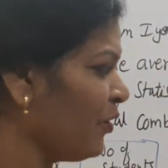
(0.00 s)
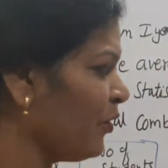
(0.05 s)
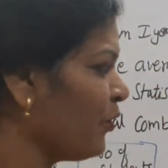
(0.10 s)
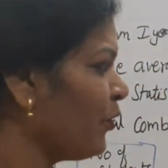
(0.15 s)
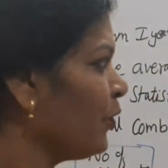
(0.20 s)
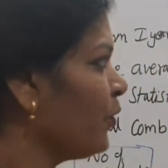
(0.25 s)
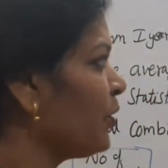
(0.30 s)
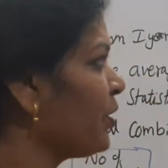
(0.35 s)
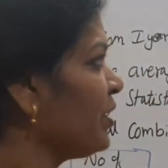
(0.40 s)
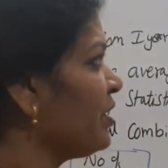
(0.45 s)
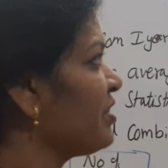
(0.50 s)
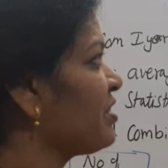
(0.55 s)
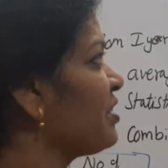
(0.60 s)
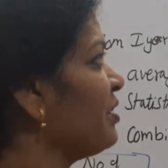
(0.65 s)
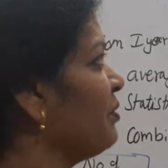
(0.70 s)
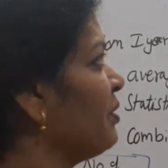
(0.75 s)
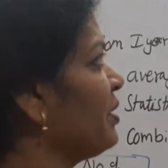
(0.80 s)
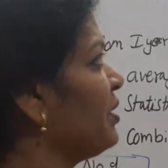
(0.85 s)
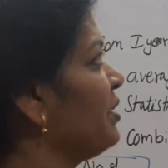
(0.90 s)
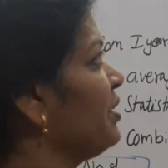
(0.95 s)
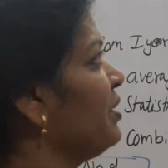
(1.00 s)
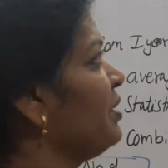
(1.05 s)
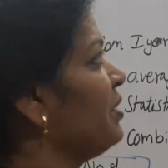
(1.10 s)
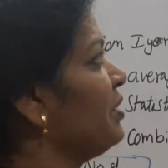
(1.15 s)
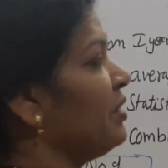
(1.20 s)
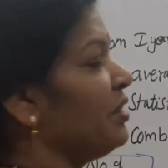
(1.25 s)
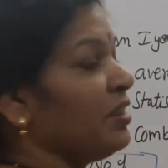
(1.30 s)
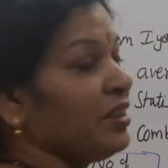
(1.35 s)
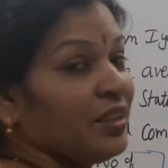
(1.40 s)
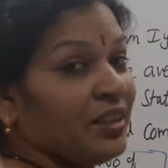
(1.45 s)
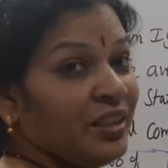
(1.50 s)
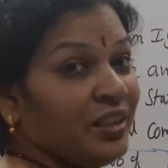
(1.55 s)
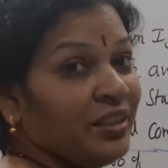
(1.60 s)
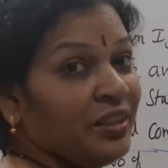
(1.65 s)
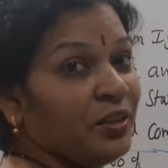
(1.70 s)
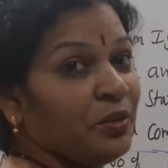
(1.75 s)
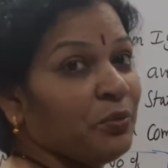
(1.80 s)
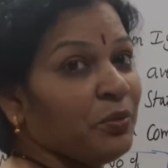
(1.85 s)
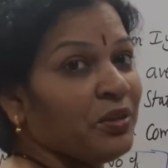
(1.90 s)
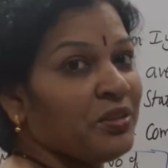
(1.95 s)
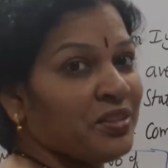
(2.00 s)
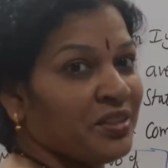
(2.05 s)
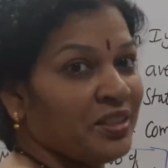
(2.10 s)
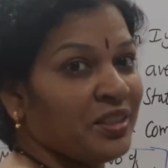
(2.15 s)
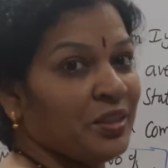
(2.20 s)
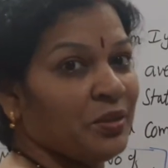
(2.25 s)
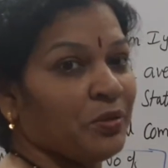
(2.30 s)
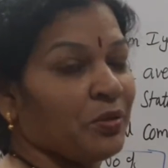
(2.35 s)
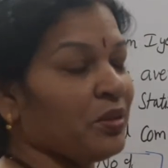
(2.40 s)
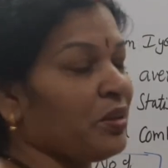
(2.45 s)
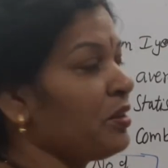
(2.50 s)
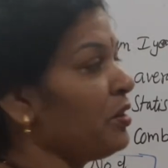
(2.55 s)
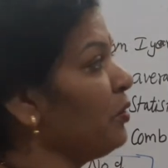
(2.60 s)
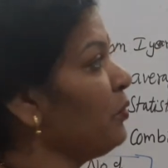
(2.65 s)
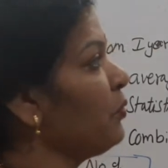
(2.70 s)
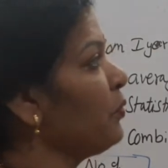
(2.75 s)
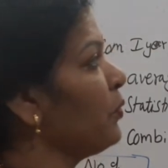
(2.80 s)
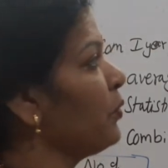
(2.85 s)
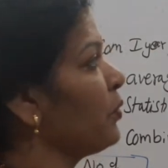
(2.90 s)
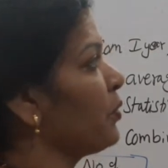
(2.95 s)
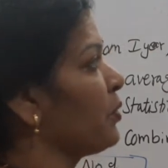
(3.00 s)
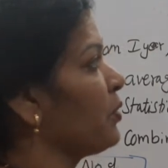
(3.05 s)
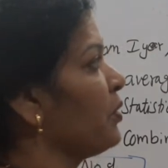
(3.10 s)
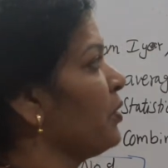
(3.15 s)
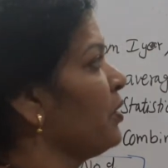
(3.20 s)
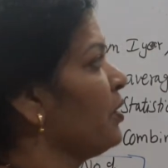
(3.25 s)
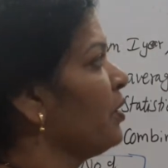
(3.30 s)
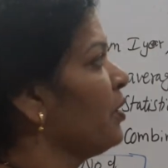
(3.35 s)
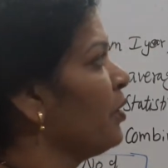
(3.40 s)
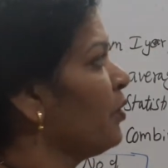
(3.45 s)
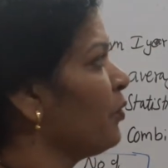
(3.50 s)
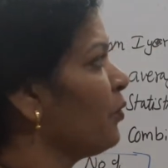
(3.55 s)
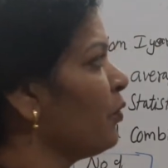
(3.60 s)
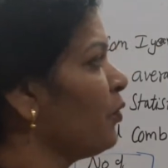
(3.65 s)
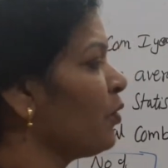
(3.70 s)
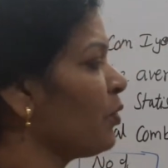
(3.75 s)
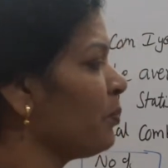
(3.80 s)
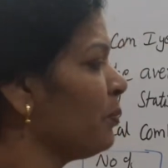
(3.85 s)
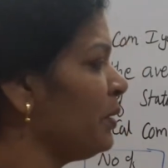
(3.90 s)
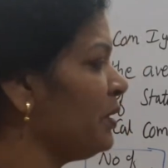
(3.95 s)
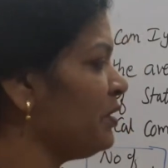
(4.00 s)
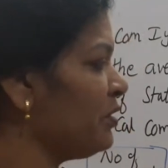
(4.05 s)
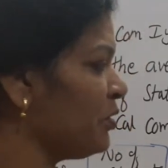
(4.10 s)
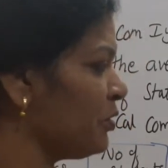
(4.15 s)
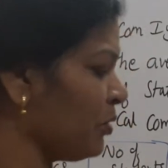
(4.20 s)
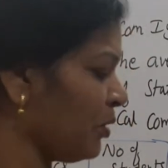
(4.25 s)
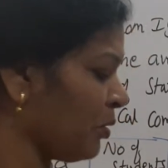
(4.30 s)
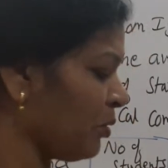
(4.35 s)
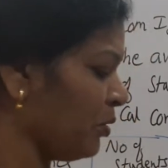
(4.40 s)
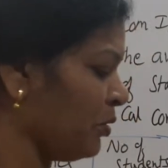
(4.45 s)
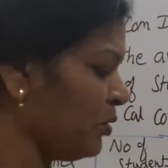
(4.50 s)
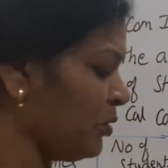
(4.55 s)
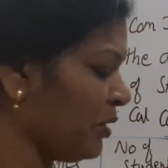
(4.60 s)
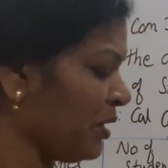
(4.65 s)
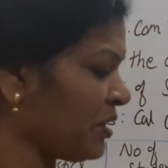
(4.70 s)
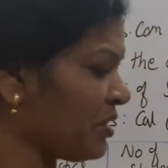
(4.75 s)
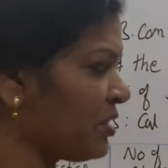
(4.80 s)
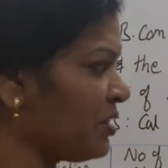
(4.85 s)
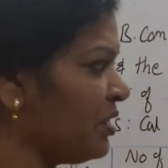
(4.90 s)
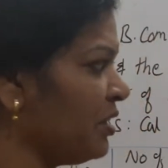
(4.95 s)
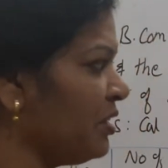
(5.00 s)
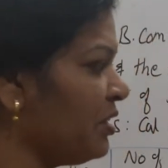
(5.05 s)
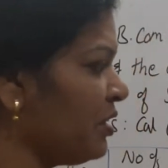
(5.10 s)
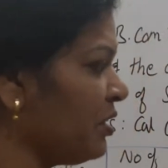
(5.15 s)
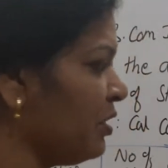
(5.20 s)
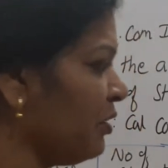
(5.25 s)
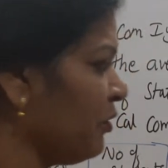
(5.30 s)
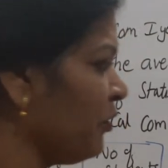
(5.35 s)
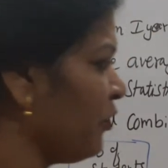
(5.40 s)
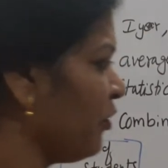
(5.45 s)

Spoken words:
4 is given. Earlier it was 3 only, now 4. 4 means you are going to extend the